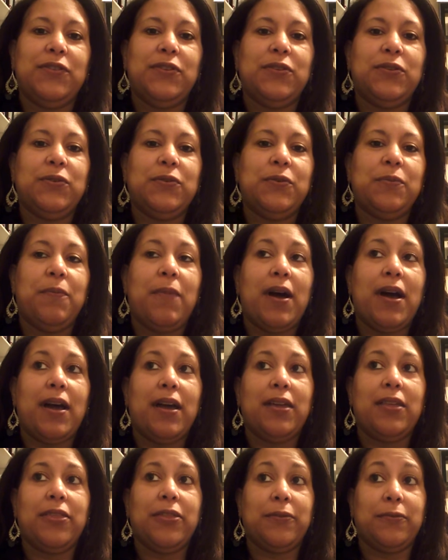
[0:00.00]
you
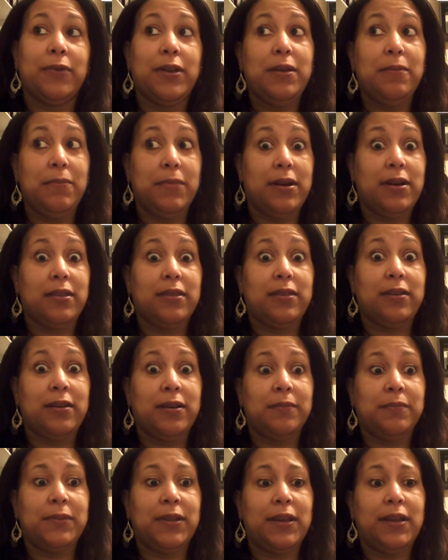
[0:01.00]
my 3-month
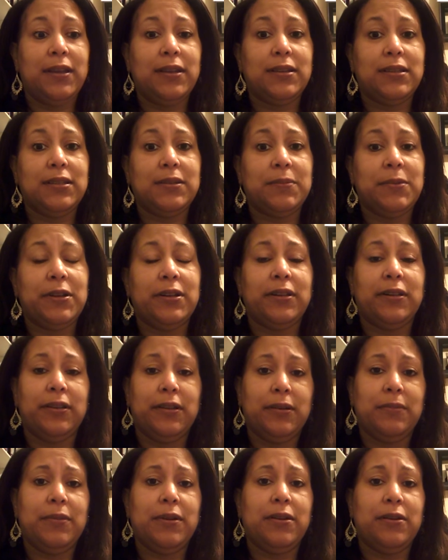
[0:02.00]
update. It's been a
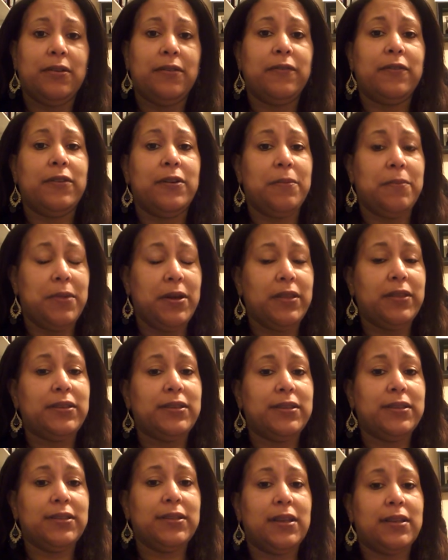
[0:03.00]
little bit over a month
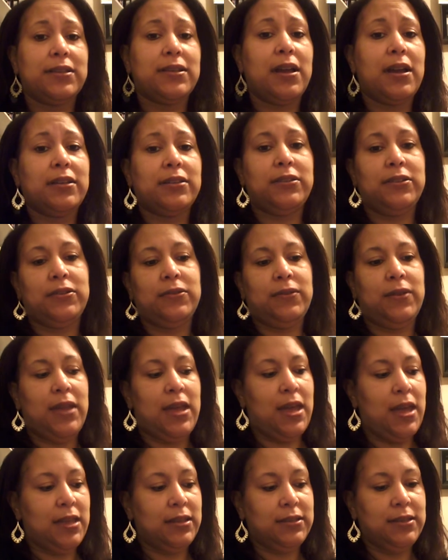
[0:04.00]
since I talked to you
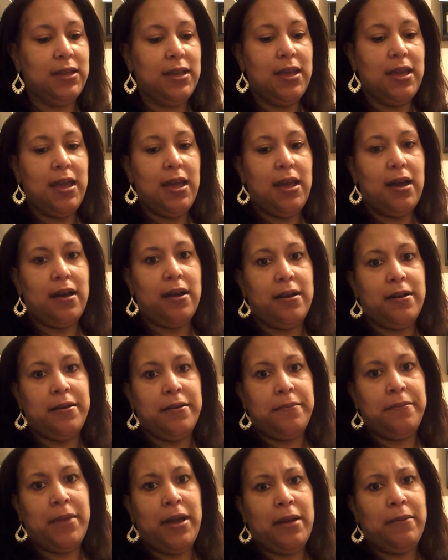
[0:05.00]
last.
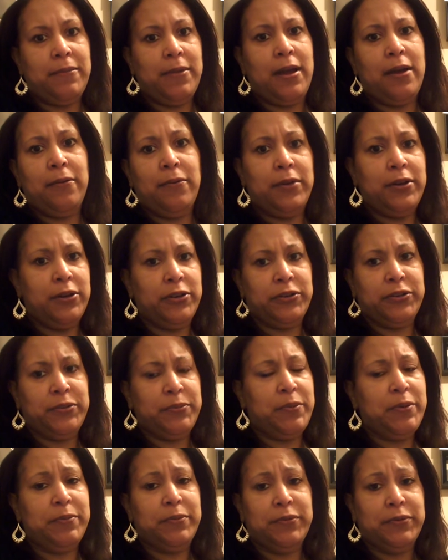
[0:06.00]
I'm not one of those
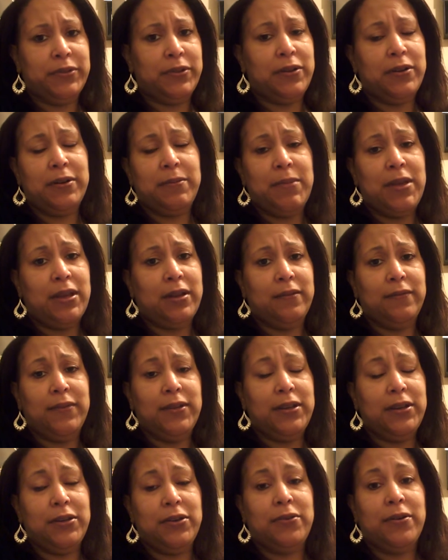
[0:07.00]
people who's going to make a
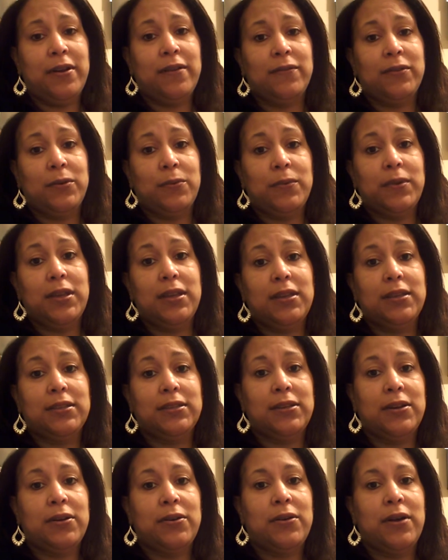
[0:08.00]
video every week,
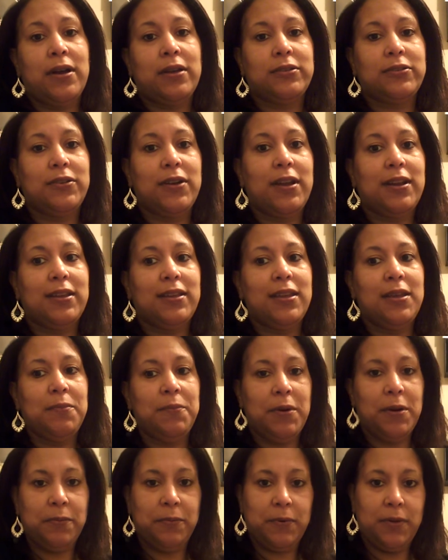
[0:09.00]
so I'll try to
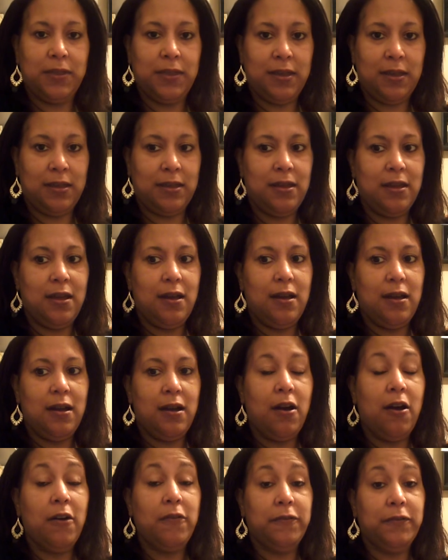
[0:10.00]
keep up with it,
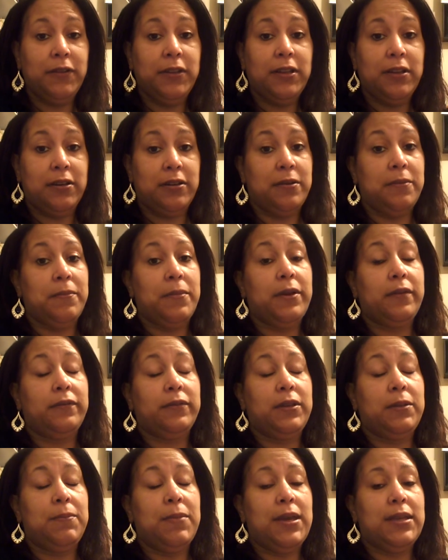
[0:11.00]
hopefully on a
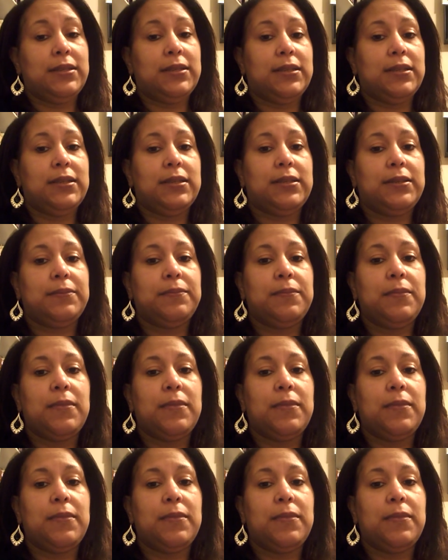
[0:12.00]
monthly basis.